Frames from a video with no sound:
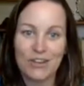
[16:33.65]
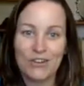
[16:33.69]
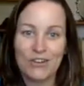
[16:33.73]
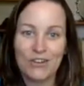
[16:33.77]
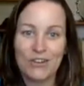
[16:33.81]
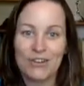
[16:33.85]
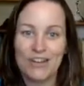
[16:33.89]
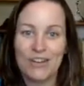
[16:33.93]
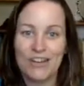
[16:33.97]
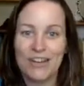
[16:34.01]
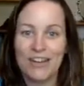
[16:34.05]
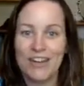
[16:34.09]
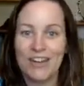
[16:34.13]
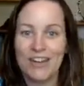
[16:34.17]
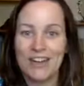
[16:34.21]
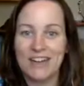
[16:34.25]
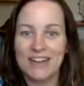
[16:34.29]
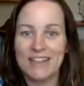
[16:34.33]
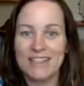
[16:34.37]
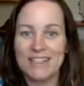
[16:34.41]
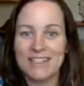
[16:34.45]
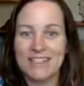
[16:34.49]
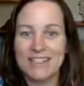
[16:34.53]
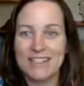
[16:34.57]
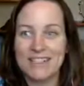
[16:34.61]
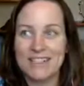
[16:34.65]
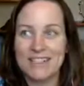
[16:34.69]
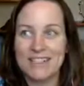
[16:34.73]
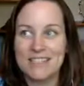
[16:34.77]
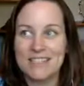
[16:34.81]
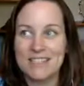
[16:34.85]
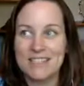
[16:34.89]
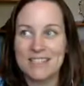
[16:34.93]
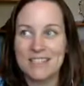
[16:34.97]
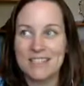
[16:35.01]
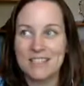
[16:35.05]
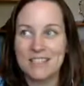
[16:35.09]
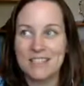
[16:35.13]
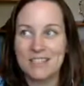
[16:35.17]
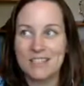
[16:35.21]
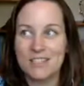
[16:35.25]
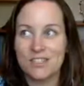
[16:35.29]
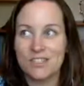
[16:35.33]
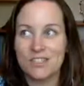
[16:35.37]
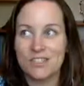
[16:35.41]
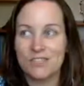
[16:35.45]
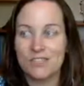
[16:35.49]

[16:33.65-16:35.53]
Or now is the season